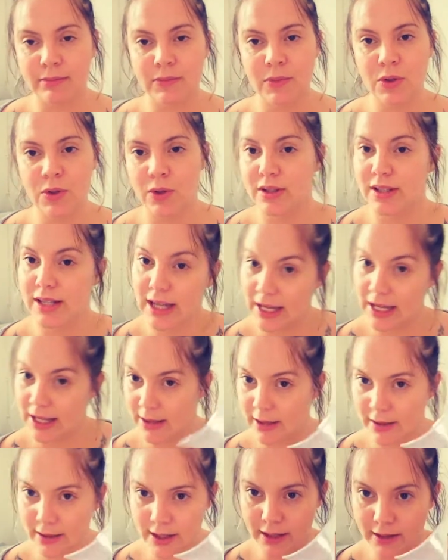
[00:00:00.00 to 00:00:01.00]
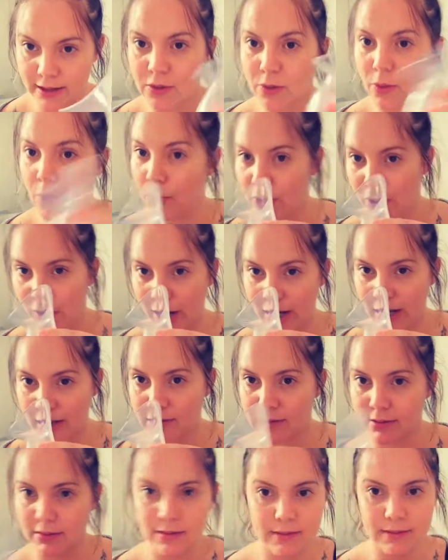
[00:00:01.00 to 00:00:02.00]
So it's either this or your
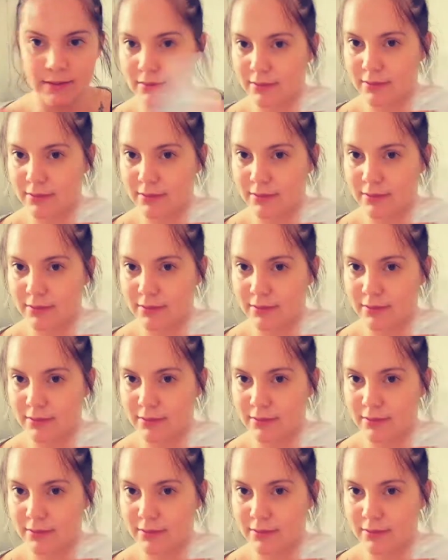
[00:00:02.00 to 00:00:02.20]
hands.